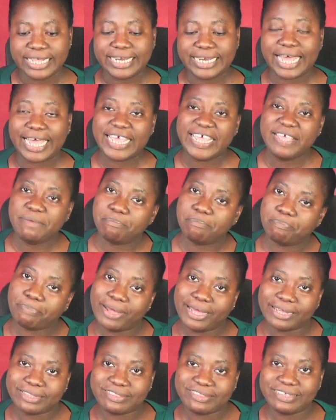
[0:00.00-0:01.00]
that
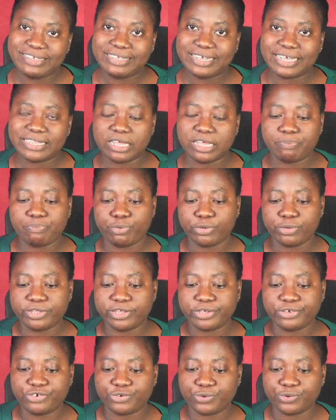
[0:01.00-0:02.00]
impact in data
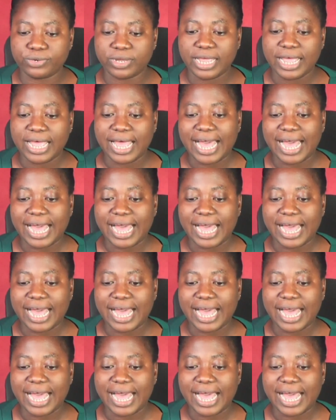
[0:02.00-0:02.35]
protection